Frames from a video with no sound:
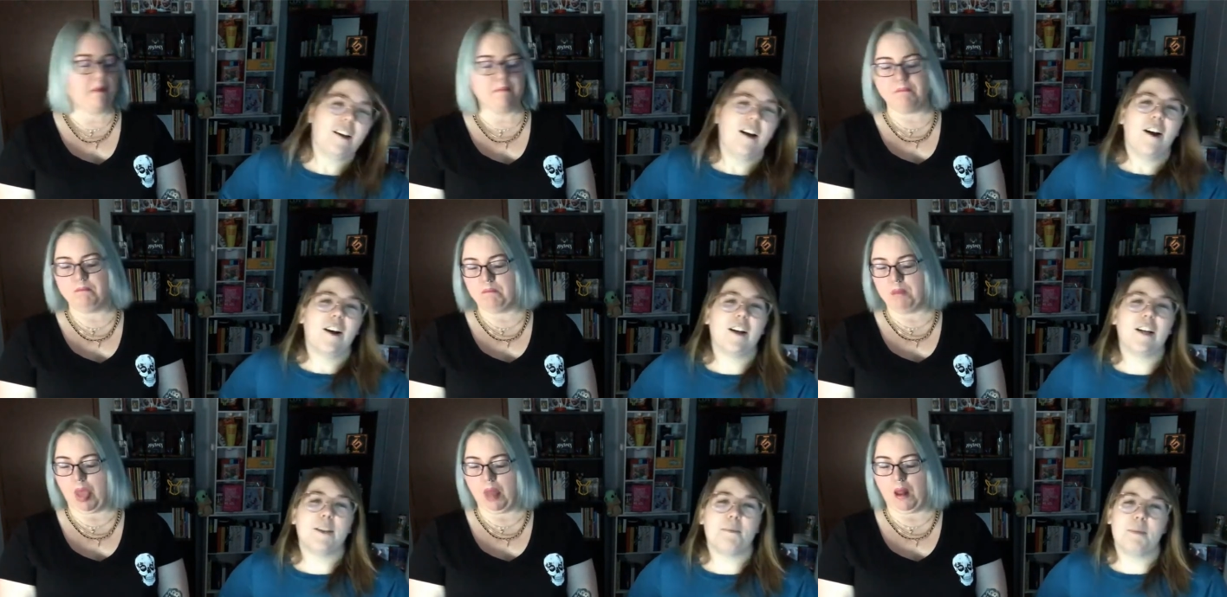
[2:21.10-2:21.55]

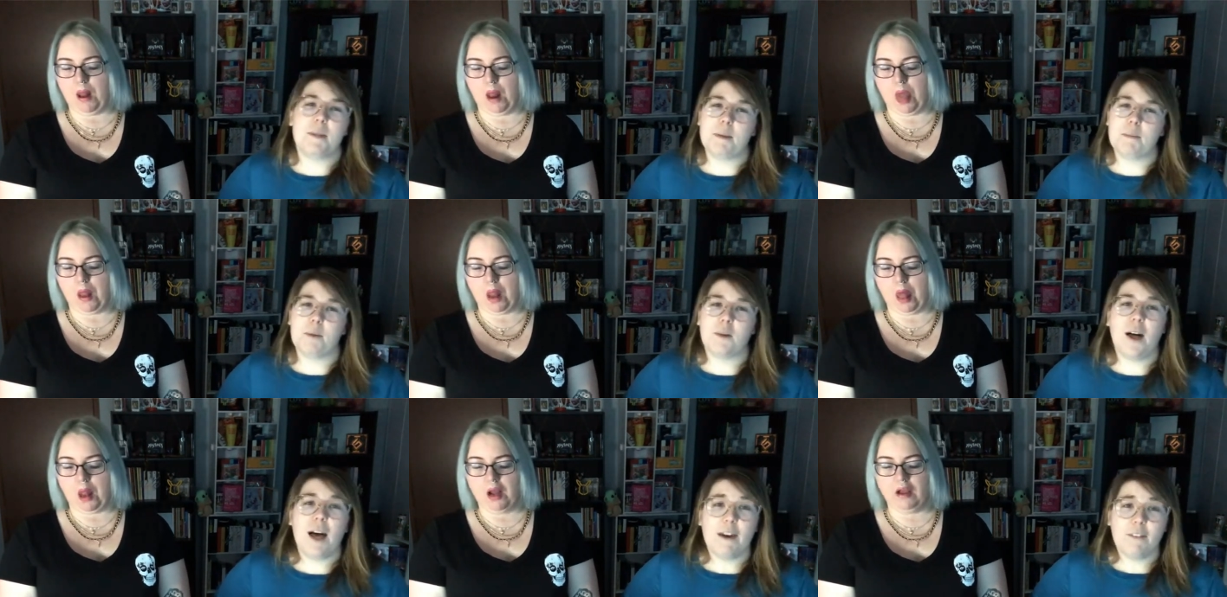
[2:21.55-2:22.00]
Speaker 1: hearted
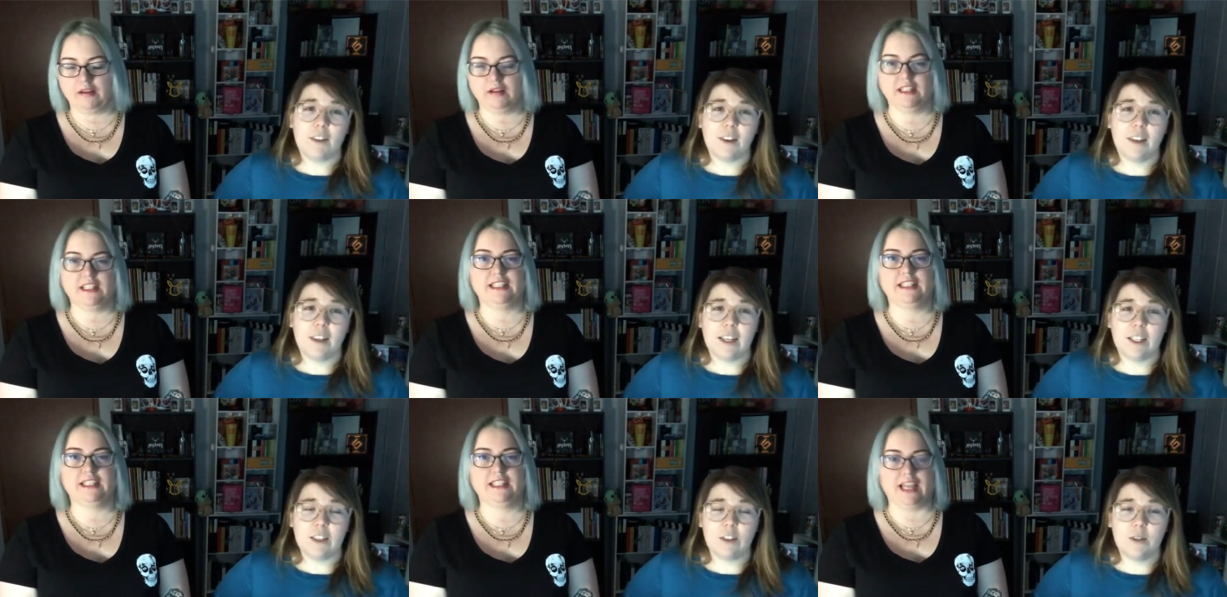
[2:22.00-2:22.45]
people mm-hmm. ever.
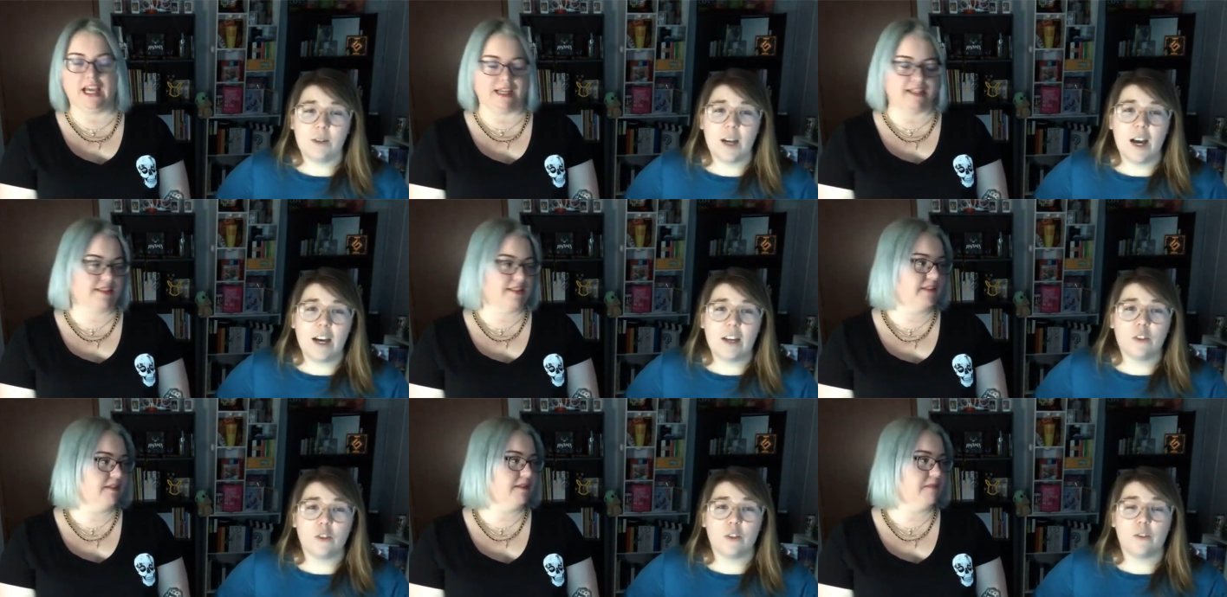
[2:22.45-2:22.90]
Like yes. you
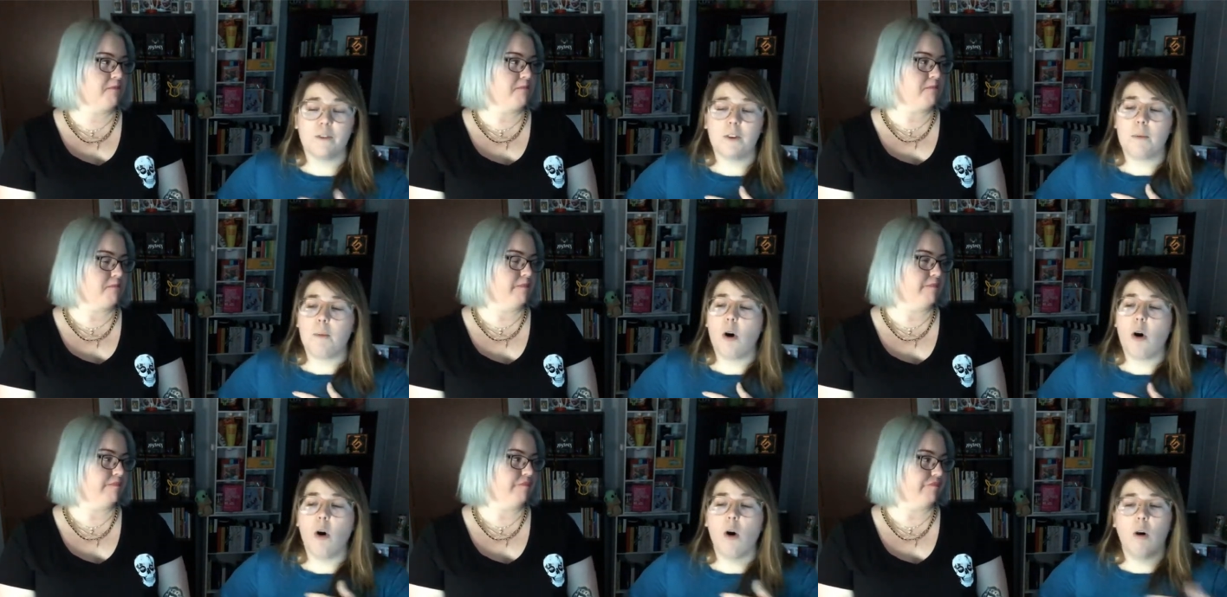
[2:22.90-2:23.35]
guys are from
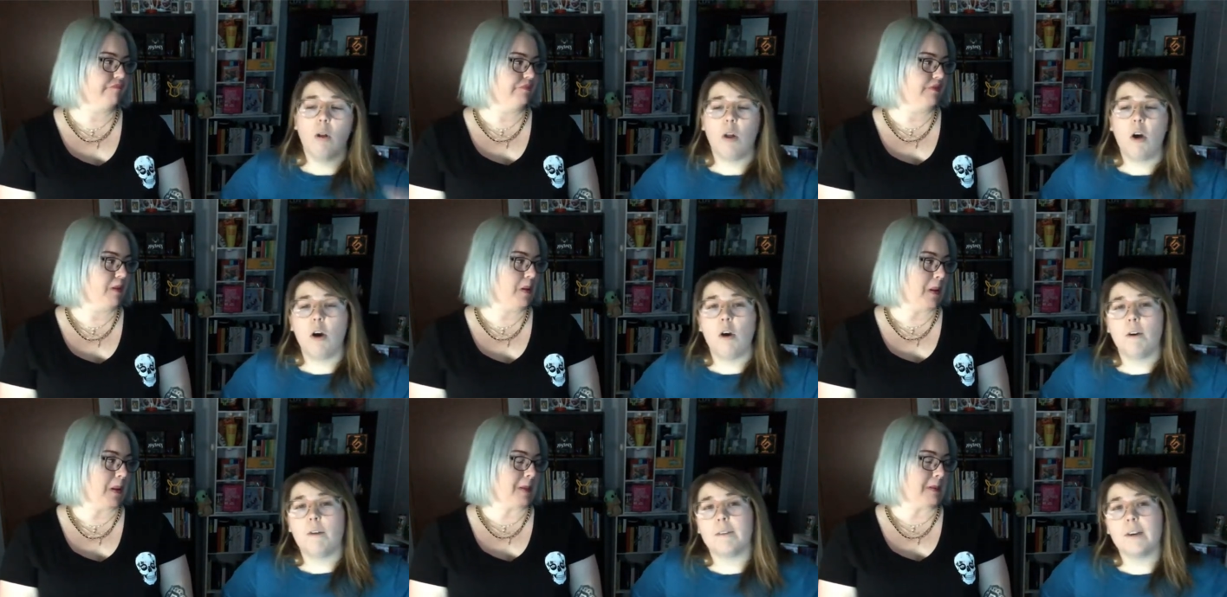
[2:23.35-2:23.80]
all
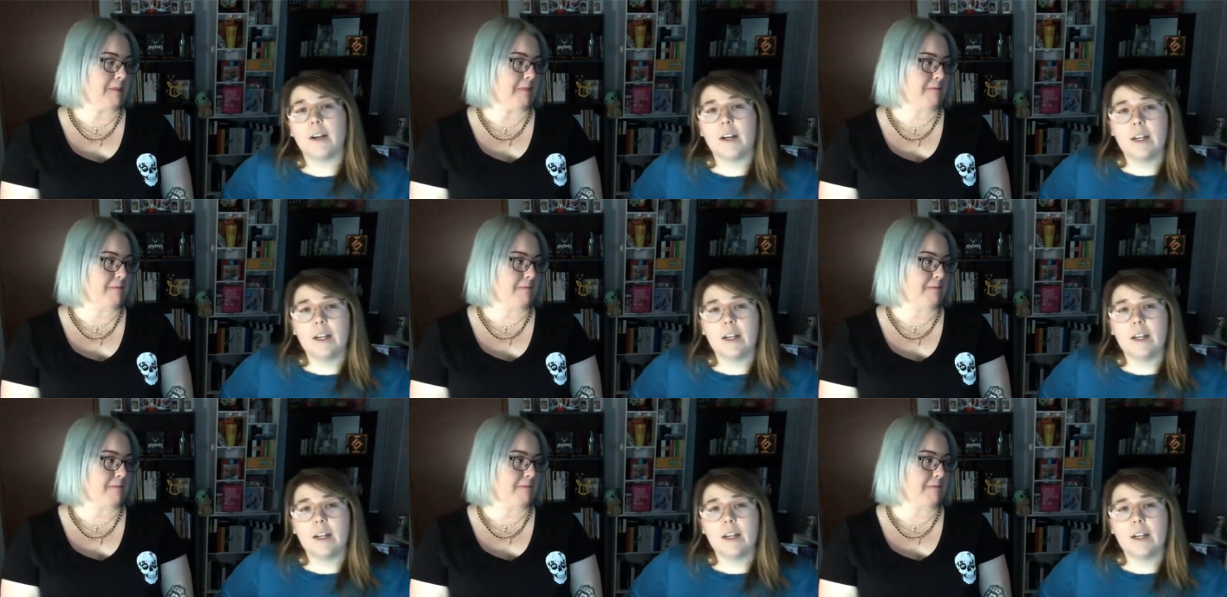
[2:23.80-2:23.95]
over,